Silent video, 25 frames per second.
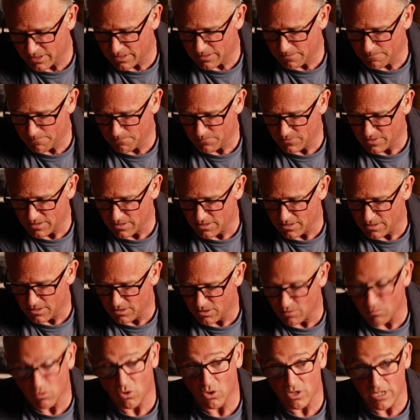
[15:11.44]
it,
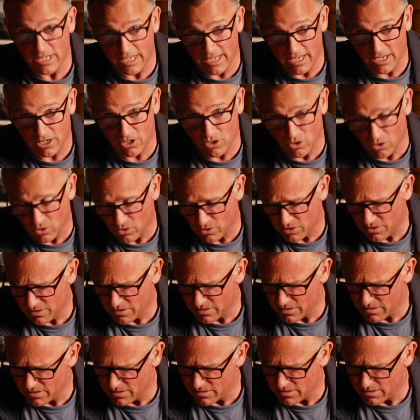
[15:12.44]
the more you get caught,
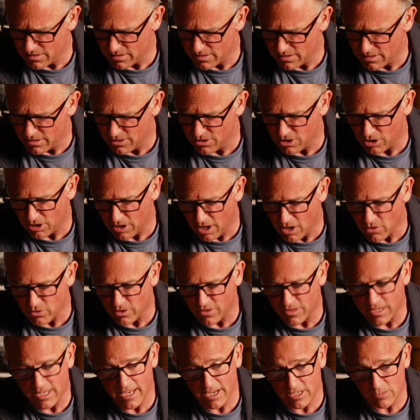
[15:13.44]
the lower
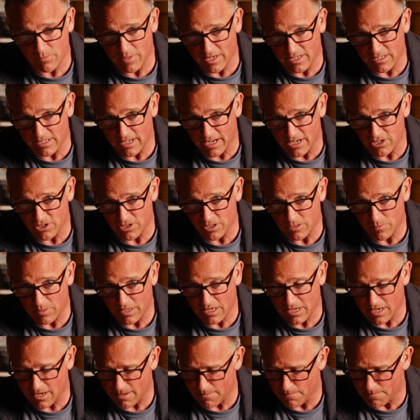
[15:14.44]
the expectations
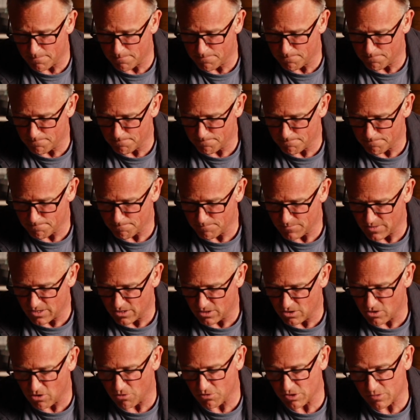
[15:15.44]
become.
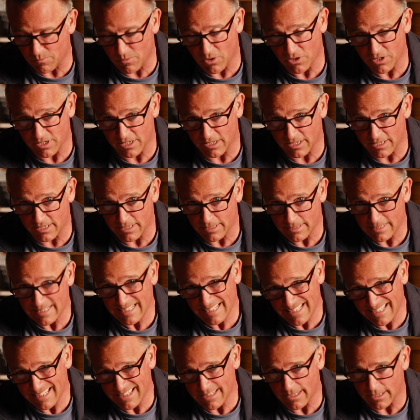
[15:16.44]
Correspondingly,
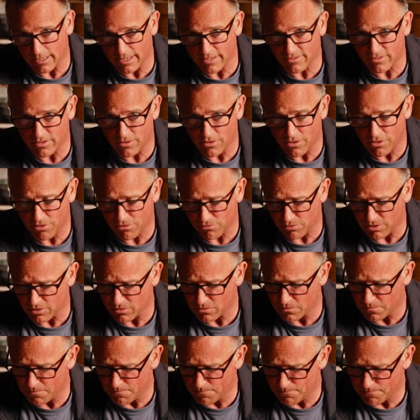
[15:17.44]
the lesser the
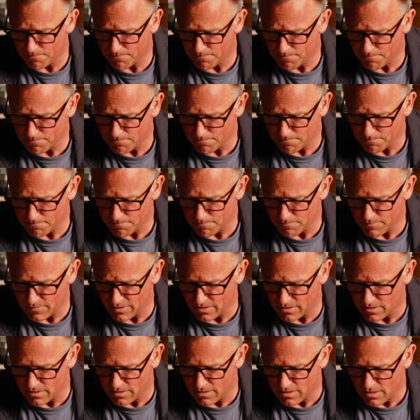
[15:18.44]
thrill.
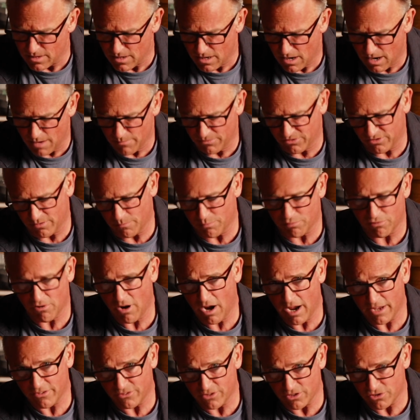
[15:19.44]
"I'm
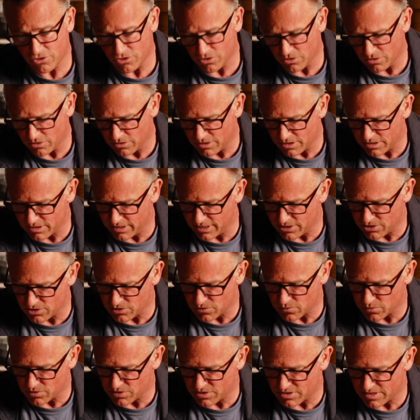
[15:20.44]
surprised at you," the
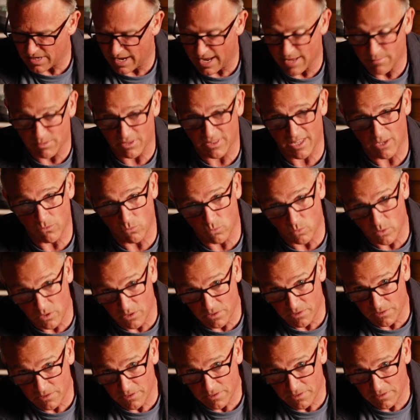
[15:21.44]
teachers would say, but they
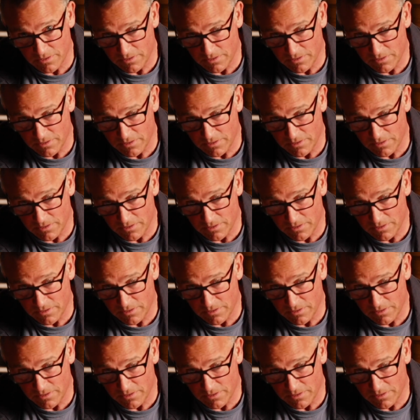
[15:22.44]
weren't.